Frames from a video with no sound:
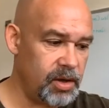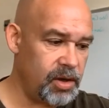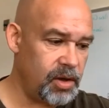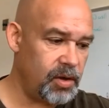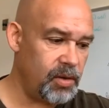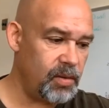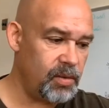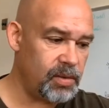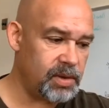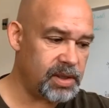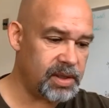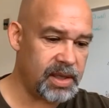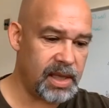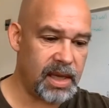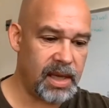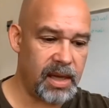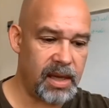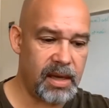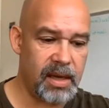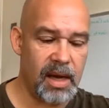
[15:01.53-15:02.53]
can use
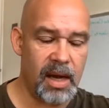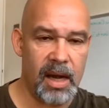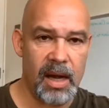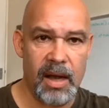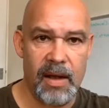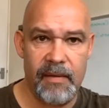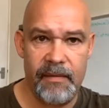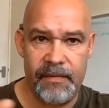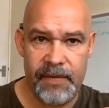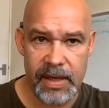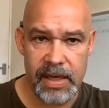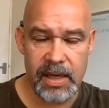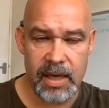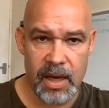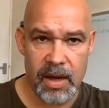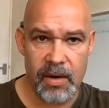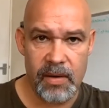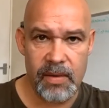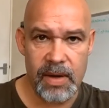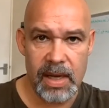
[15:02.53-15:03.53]
the
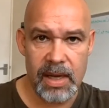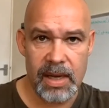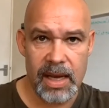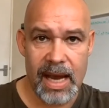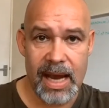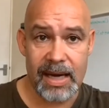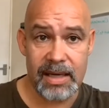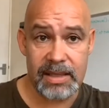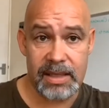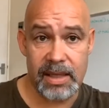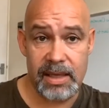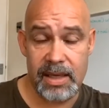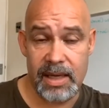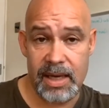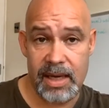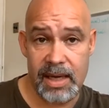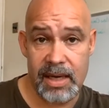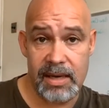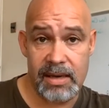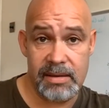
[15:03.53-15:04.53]
video
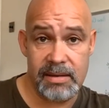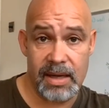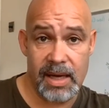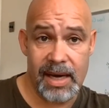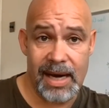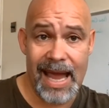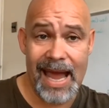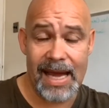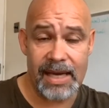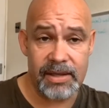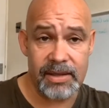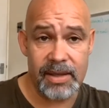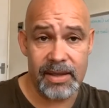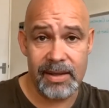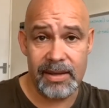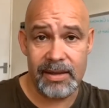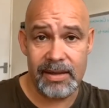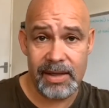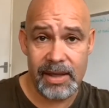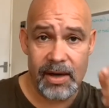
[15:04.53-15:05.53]
actually in an ad.
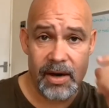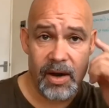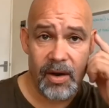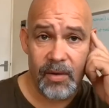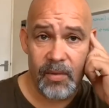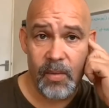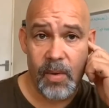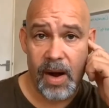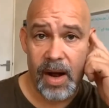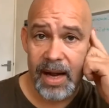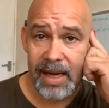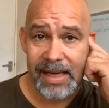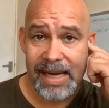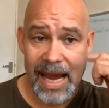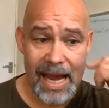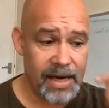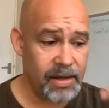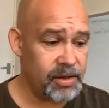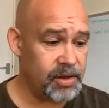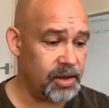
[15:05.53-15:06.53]
You know, what I
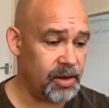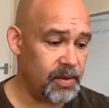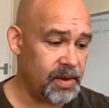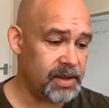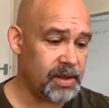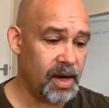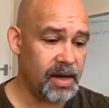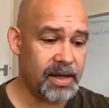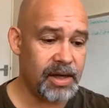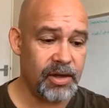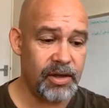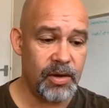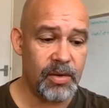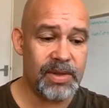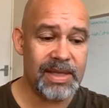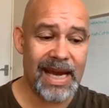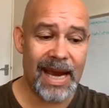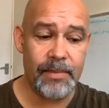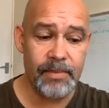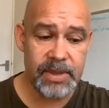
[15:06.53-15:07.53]
can do is I can
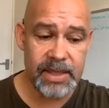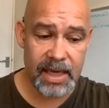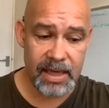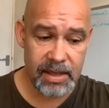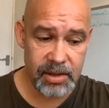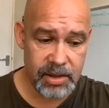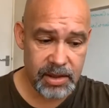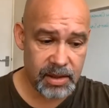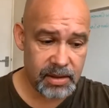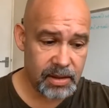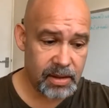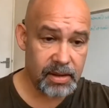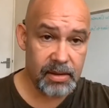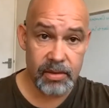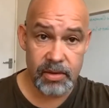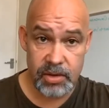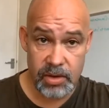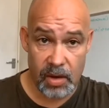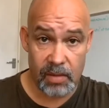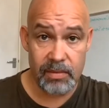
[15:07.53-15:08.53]
use
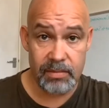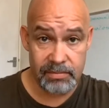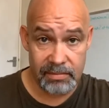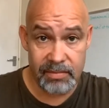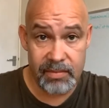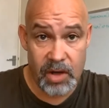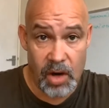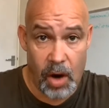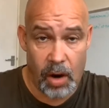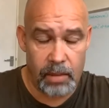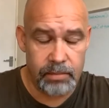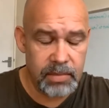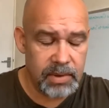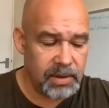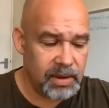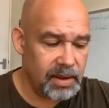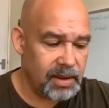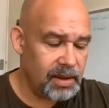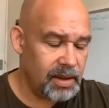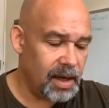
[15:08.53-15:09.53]

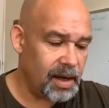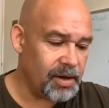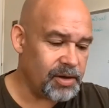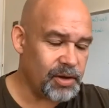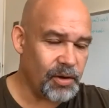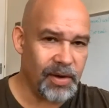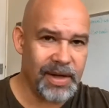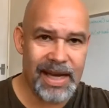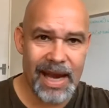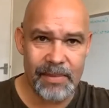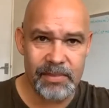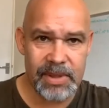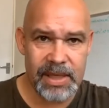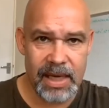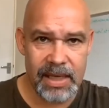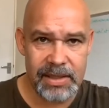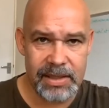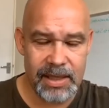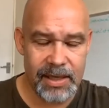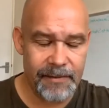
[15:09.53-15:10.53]
Camtasia.com,
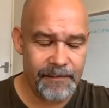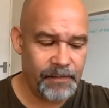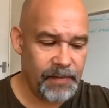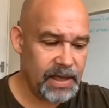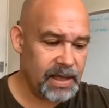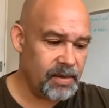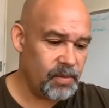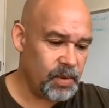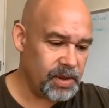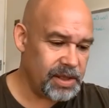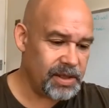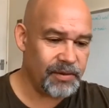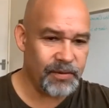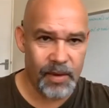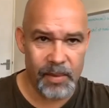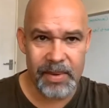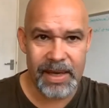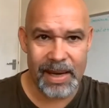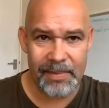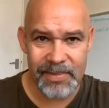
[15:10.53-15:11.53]
Camtasia, which is
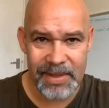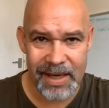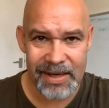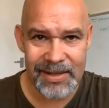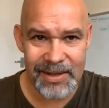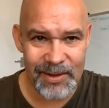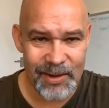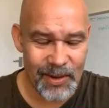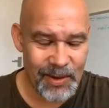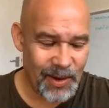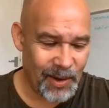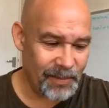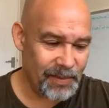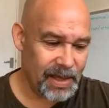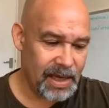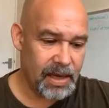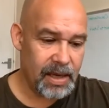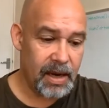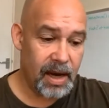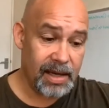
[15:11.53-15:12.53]
from
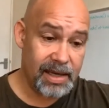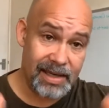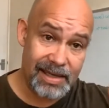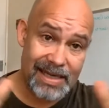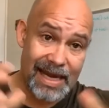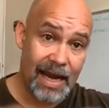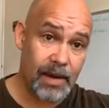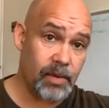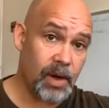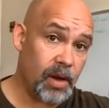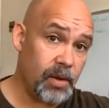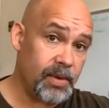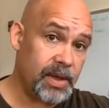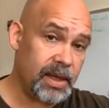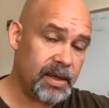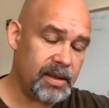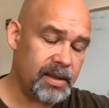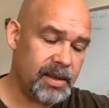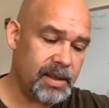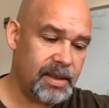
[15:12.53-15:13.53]
Camtasia.com. I can download
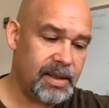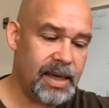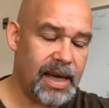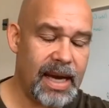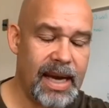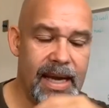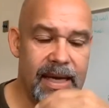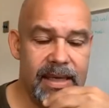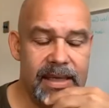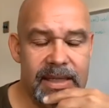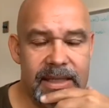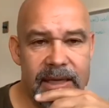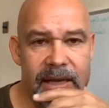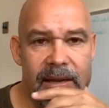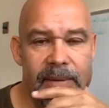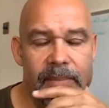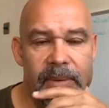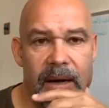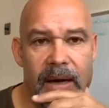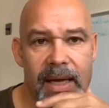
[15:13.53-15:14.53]
it, and
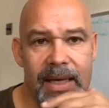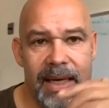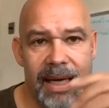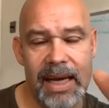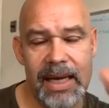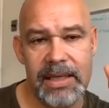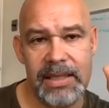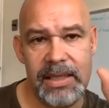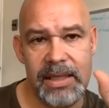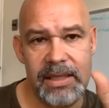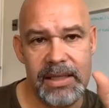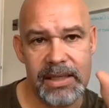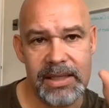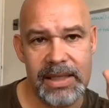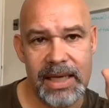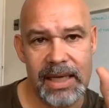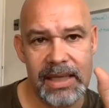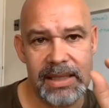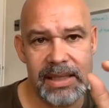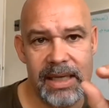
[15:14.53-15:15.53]
I can actually
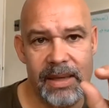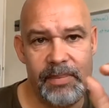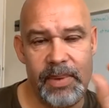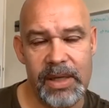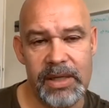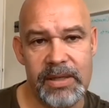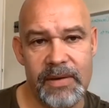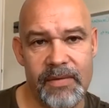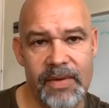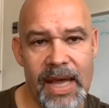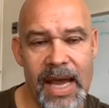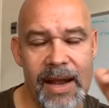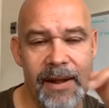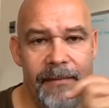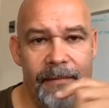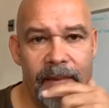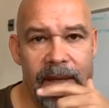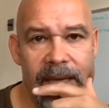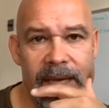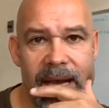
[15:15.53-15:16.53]
just take snippets of
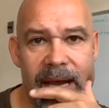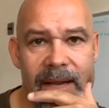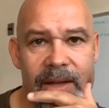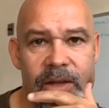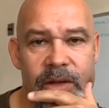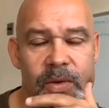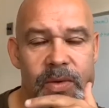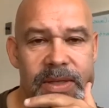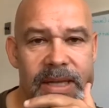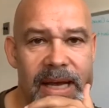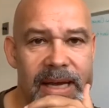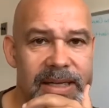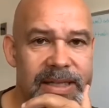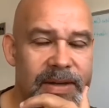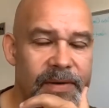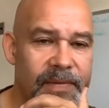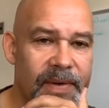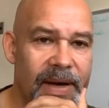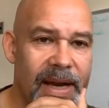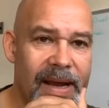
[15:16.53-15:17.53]
that and use that in
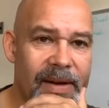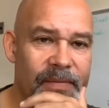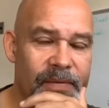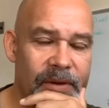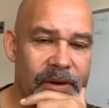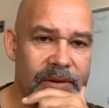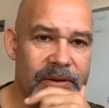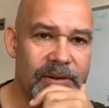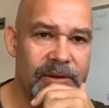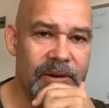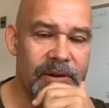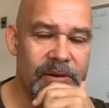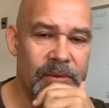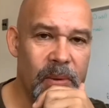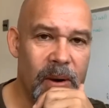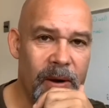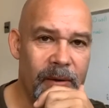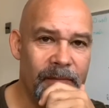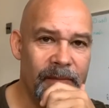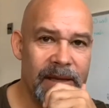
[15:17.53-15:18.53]
different adverts as
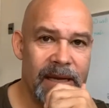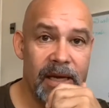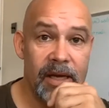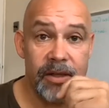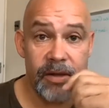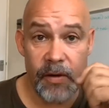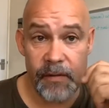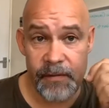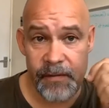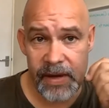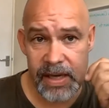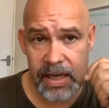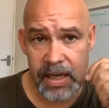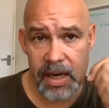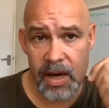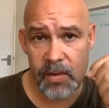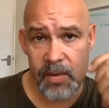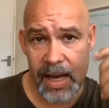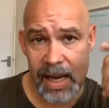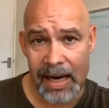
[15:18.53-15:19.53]
well. So
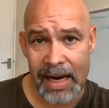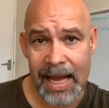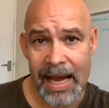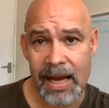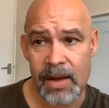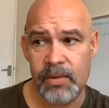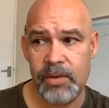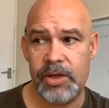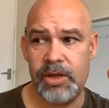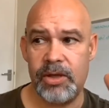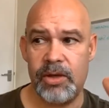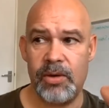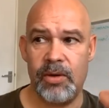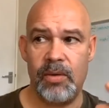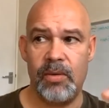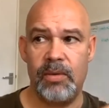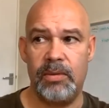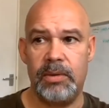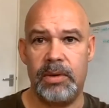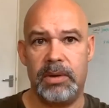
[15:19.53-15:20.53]
video allows
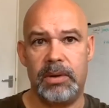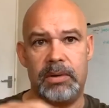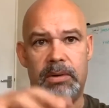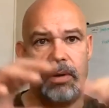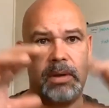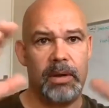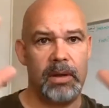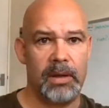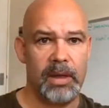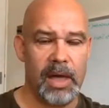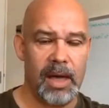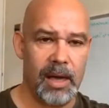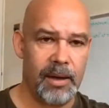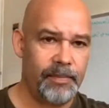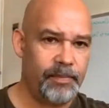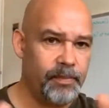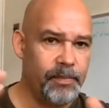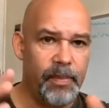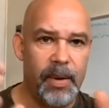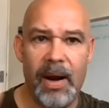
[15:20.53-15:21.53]
you
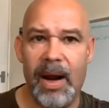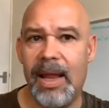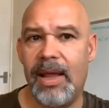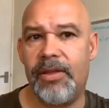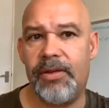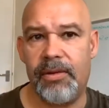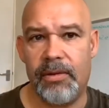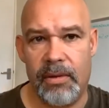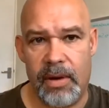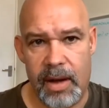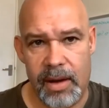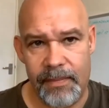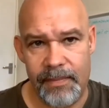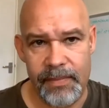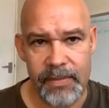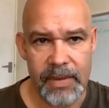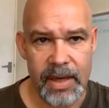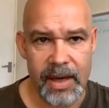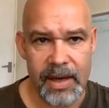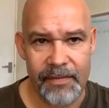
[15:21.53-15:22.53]
a plethora,
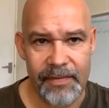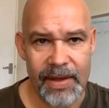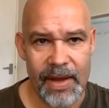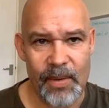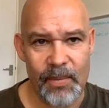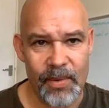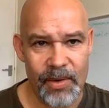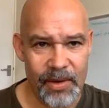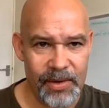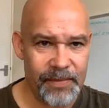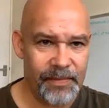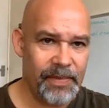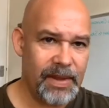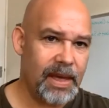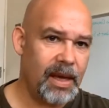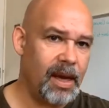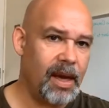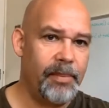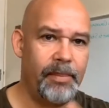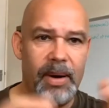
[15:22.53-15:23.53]
love that word,
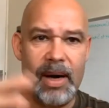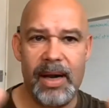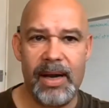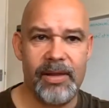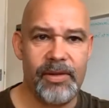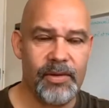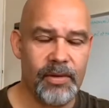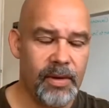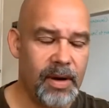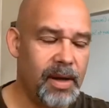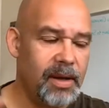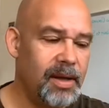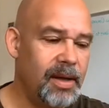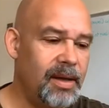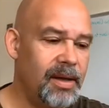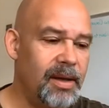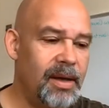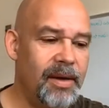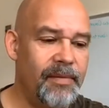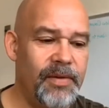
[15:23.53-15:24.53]
a plethora
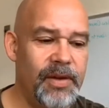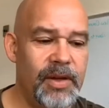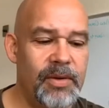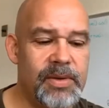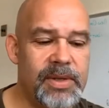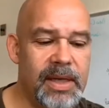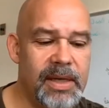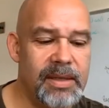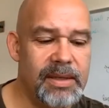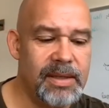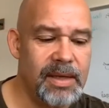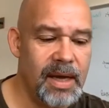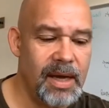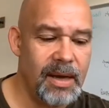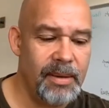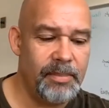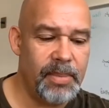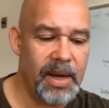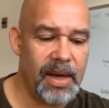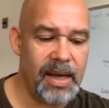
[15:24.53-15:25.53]
of uses,
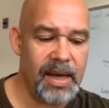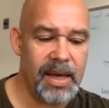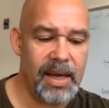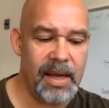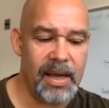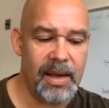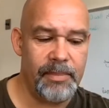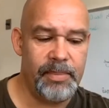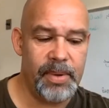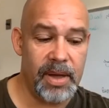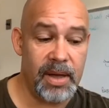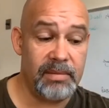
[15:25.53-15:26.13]
but